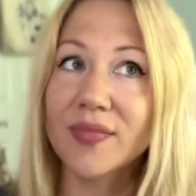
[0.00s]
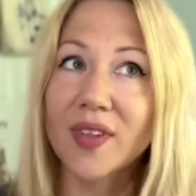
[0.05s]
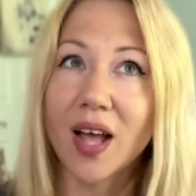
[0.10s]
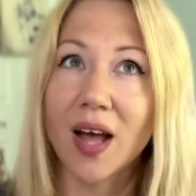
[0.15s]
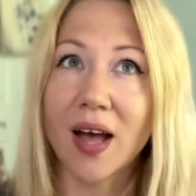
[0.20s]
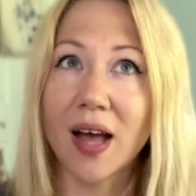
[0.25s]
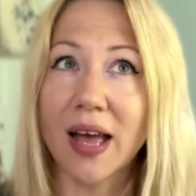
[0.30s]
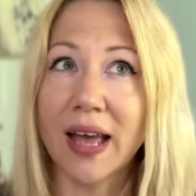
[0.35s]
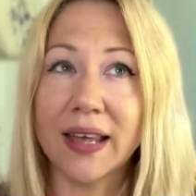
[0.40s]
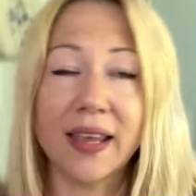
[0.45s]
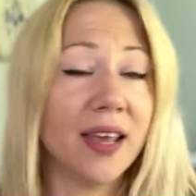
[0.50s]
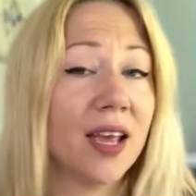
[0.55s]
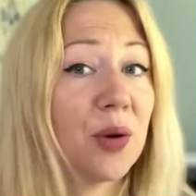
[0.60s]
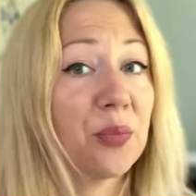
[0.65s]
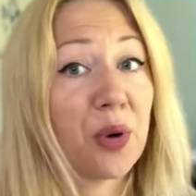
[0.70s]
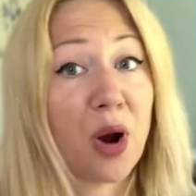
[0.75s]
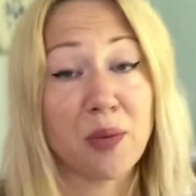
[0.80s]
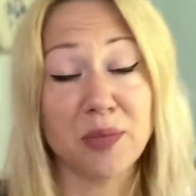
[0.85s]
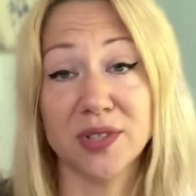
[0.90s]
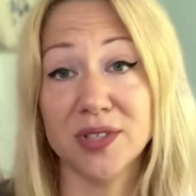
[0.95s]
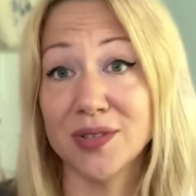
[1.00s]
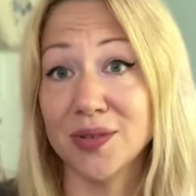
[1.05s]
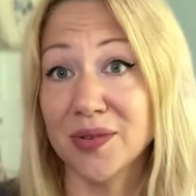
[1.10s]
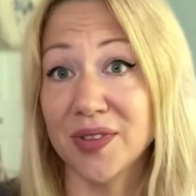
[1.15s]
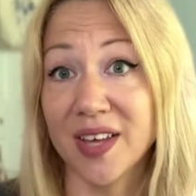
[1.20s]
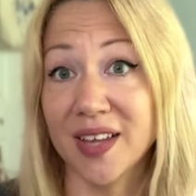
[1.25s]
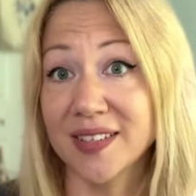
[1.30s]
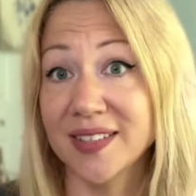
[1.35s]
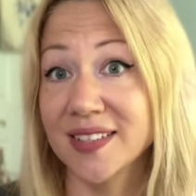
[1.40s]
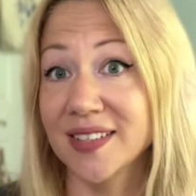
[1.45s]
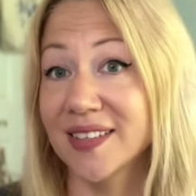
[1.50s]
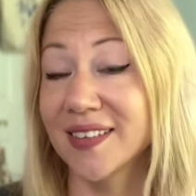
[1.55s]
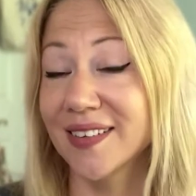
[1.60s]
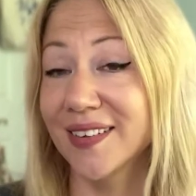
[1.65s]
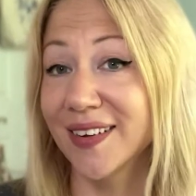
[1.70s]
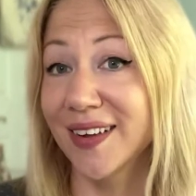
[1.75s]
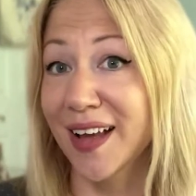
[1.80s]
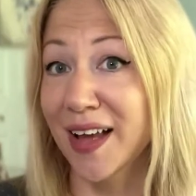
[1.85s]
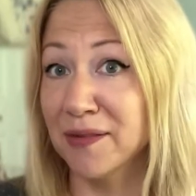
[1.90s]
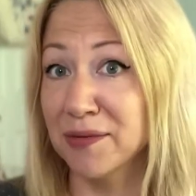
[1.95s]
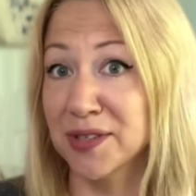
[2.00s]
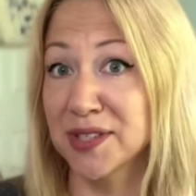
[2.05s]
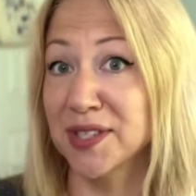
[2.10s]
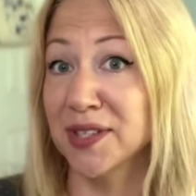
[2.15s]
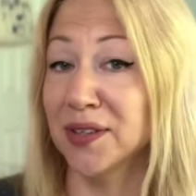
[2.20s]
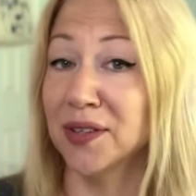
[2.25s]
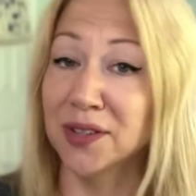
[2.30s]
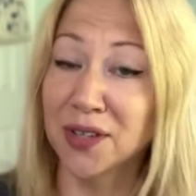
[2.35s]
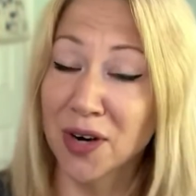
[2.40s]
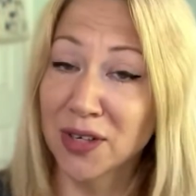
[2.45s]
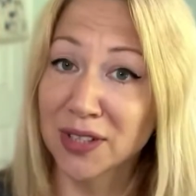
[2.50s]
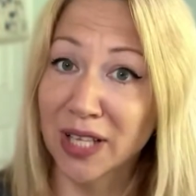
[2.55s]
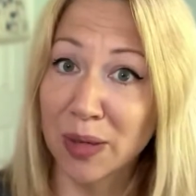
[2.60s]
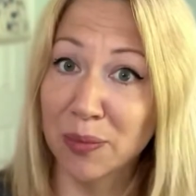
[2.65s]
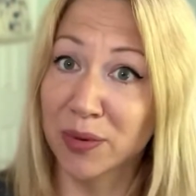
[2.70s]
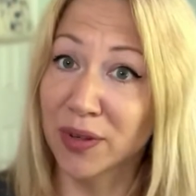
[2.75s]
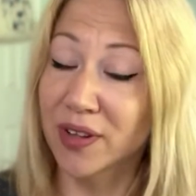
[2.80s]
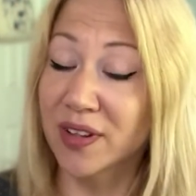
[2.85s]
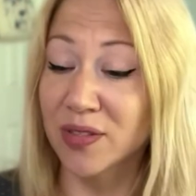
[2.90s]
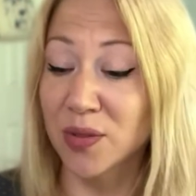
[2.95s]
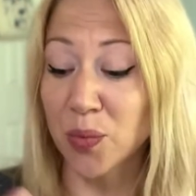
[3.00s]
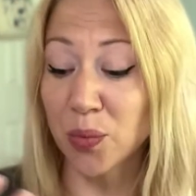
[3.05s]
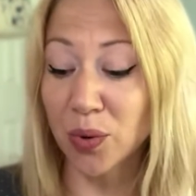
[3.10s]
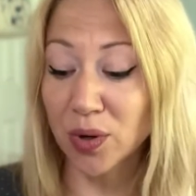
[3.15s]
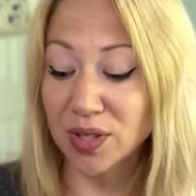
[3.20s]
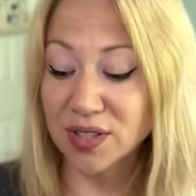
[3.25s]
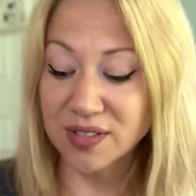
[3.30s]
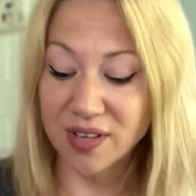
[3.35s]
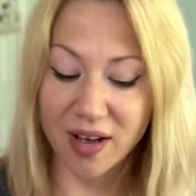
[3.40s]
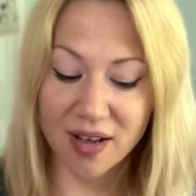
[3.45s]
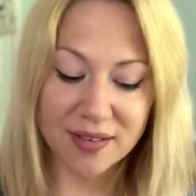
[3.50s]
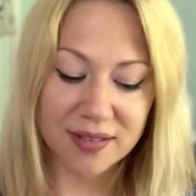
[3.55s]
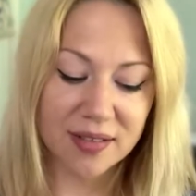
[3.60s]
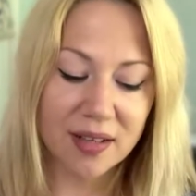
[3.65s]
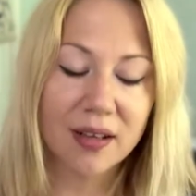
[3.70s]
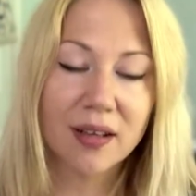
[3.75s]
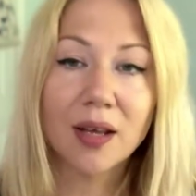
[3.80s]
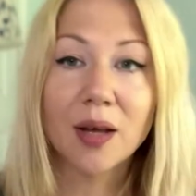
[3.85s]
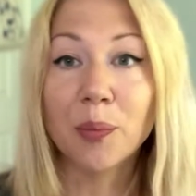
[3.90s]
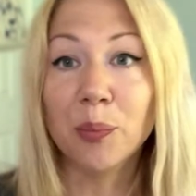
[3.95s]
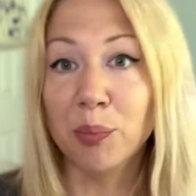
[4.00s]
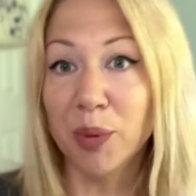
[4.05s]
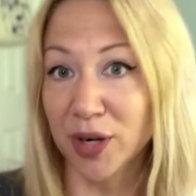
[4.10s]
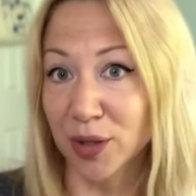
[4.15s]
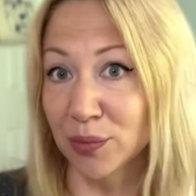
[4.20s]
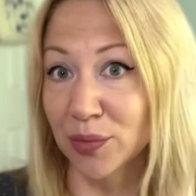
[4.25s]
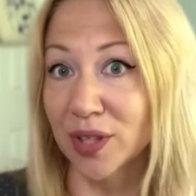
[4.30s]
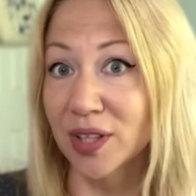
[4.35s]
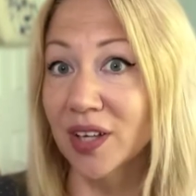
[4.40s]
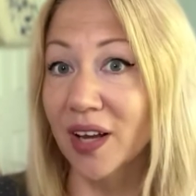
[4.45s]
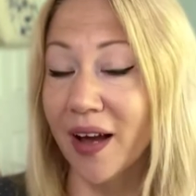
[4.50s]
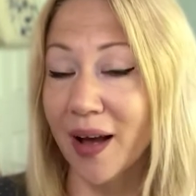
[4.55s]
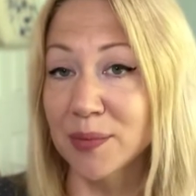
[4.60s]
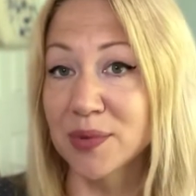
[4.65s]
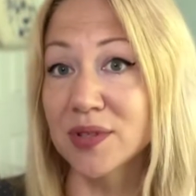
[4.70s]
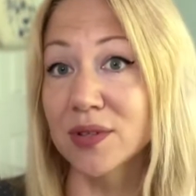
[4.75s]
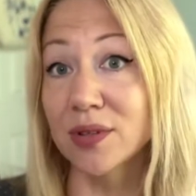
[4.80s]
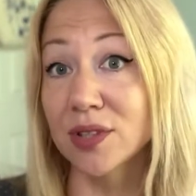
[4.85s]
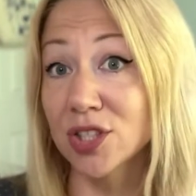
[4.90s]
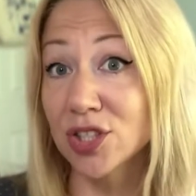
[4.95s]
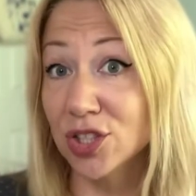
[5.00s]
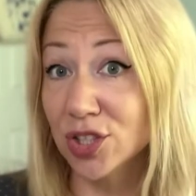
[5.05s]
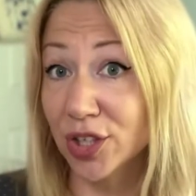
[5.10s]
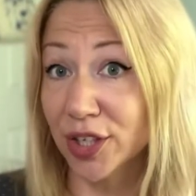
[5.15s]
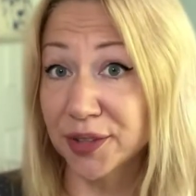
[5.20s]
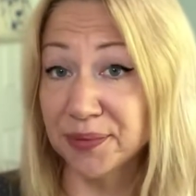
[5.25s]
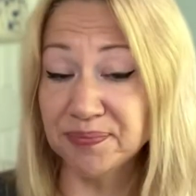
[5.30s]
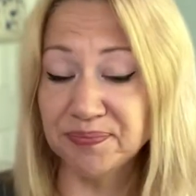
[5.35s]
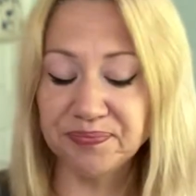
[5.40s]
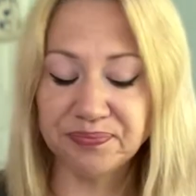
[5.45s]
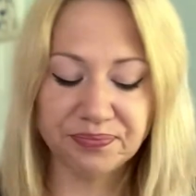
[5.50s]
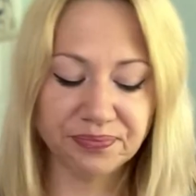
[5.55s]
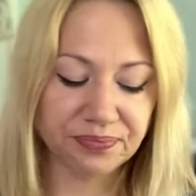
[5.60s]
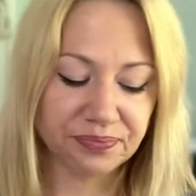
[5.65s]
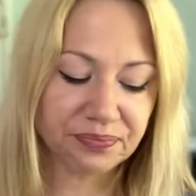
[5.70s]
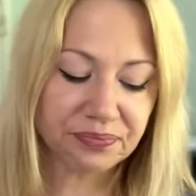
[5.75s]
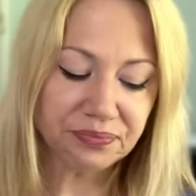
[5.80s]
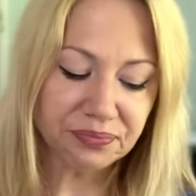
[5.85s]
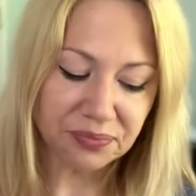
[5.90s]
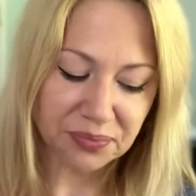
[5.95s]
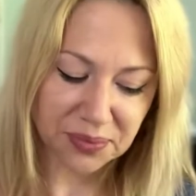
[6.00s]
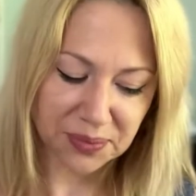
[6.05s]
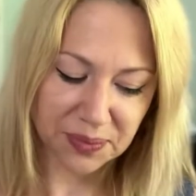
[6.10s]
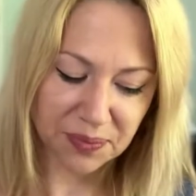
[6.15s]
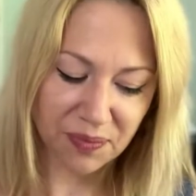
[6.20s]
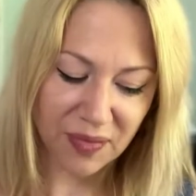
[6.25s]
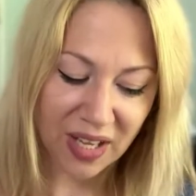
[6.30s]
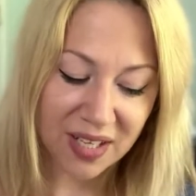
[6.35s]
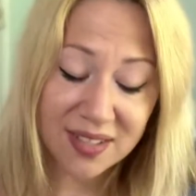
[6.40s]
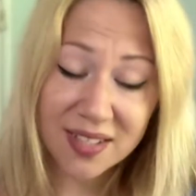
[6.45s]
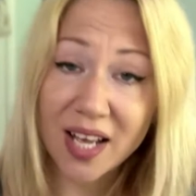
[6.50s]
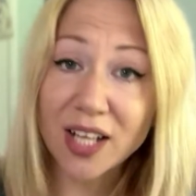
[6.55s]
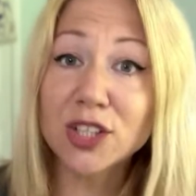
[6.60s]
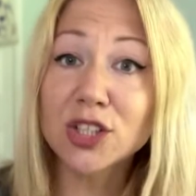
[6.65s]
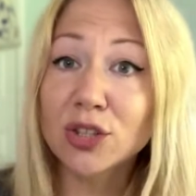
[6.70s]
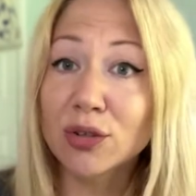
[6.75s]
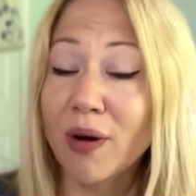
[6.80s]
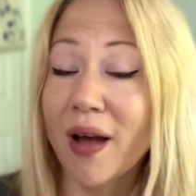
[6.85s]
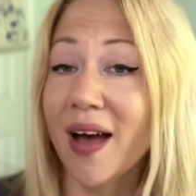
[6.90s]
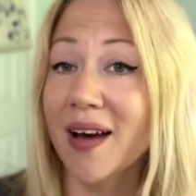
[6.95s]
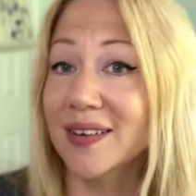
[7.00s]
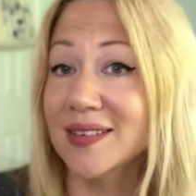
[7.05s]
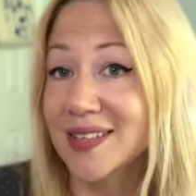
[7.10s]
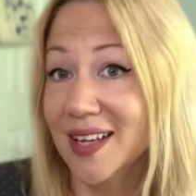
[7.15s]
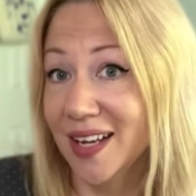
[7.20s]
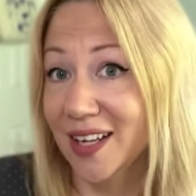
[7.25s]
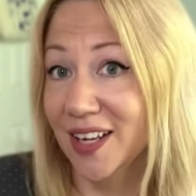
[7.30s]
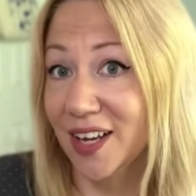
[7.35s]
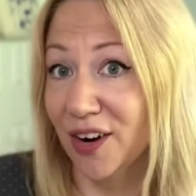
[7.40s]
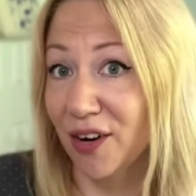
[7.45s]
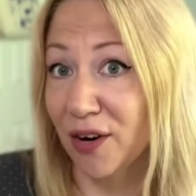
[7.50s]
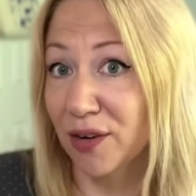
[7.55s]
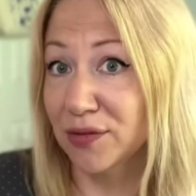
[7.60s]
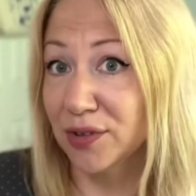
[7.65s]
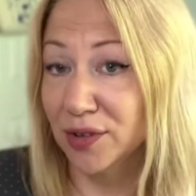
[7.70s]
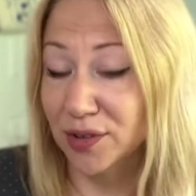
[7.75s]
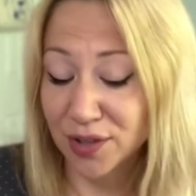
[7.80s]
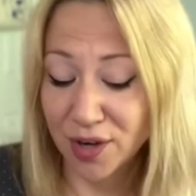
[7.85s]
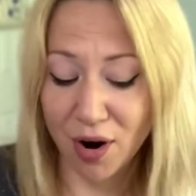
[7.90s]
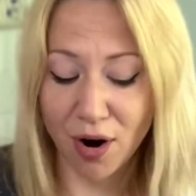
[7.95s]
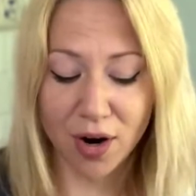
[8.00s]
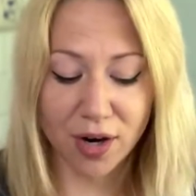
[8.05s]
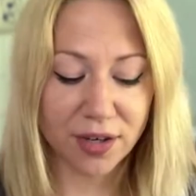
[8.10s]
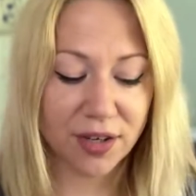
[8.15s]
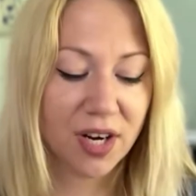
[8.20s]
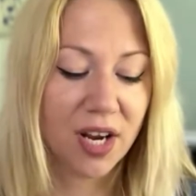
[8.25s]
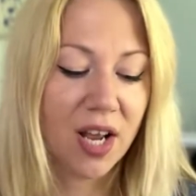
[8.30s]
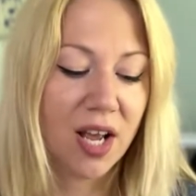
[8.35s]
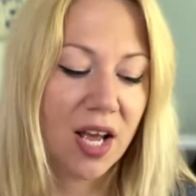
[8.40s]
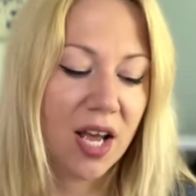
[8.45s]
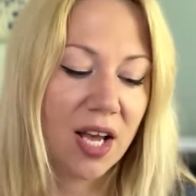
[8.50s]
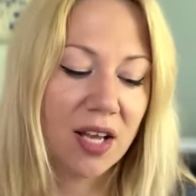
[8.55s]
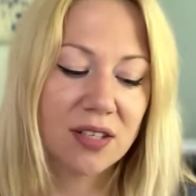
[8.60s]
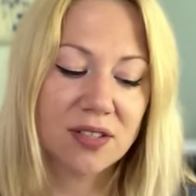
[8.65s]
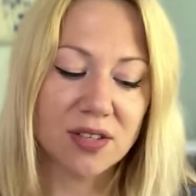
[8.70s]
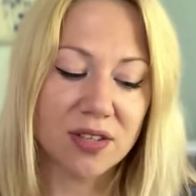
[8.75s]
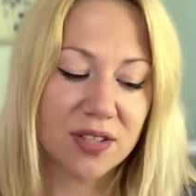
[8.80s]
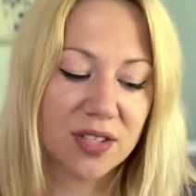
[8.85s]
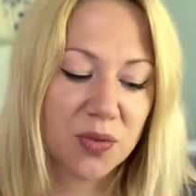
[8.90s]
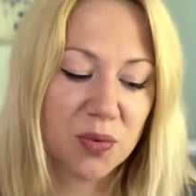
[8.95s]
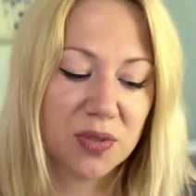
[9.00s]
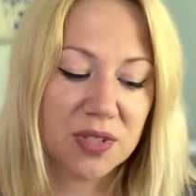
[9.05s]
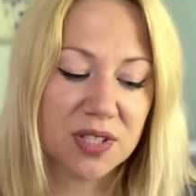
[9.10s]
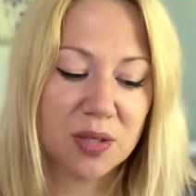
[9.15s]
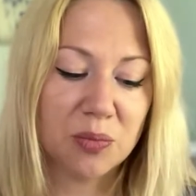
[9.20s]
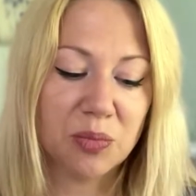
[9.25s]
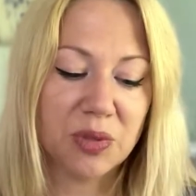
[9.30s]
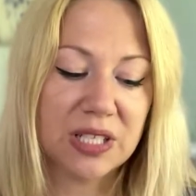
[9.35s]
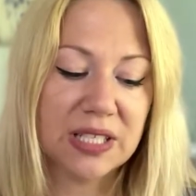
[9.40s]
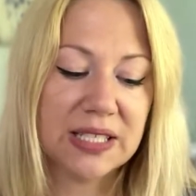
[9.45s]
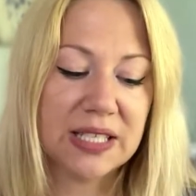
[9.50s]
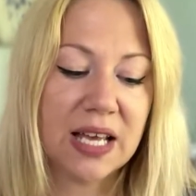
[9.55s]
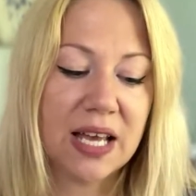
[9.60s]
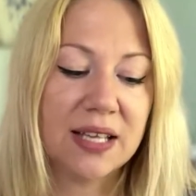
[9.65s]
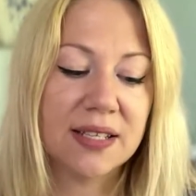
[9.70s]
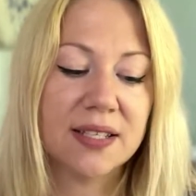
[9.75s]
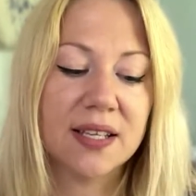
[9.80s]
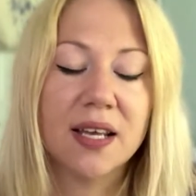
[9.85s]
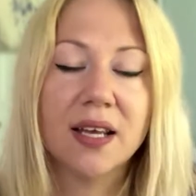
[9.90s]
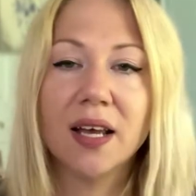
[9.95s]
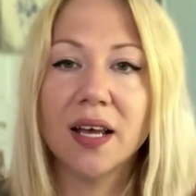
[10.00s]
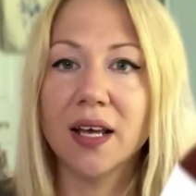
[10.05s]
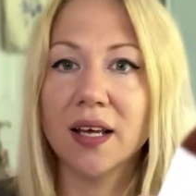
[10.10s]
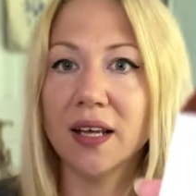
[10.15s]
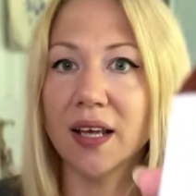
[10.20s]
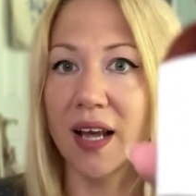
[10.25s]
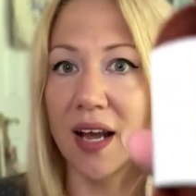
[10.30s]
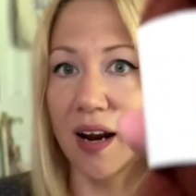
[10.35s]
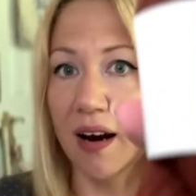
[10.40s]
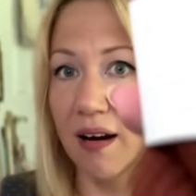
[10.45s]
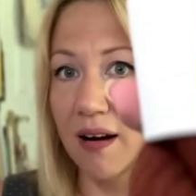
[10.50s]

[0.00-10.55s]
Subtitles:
I can't promise you that every single yarn label in the world does, but it really absolutely should tell you how to take care of your yarn. So this one simply says, care,